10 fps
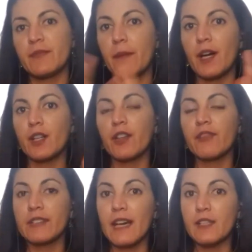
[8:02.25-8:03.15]
The amount of
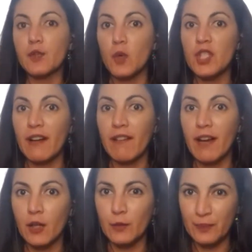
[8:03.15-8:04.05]
the attacks was
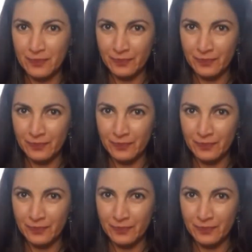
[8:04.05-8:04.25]
around